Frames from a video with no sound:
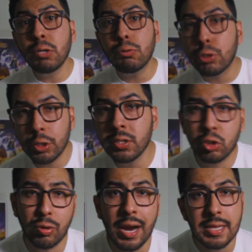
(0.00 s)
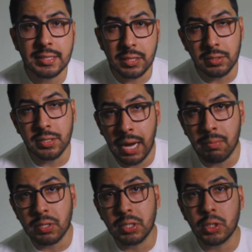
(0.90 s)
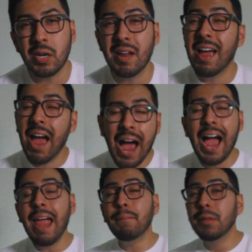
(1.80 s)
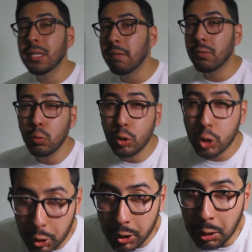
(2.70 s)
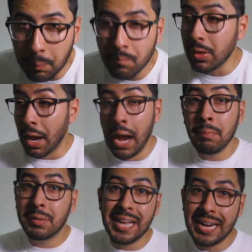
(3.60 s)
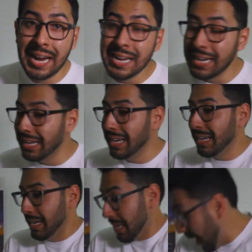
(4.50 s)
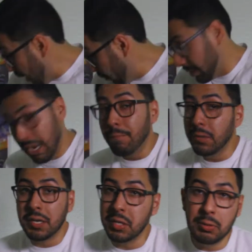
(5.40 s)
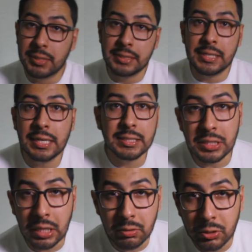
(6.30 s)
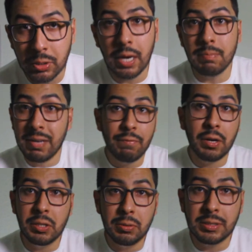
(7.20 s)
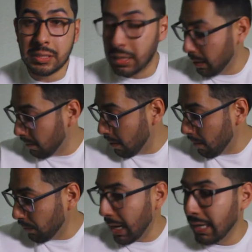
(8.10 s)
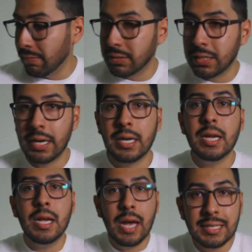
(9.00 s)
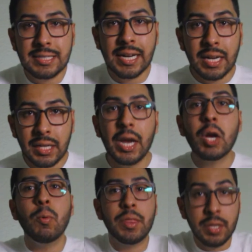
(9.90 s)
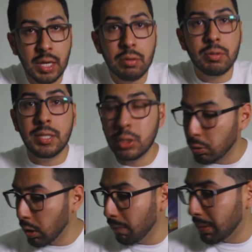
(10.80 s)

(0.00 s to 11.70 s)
you shouldn't try this Gildan Hammer t-shirt. I believe you should. I'm glad I did. I would definitely gonna use this thing as an undershirt. I'm definitely gonna use this thing kind of as like a second layer with another t-shirt up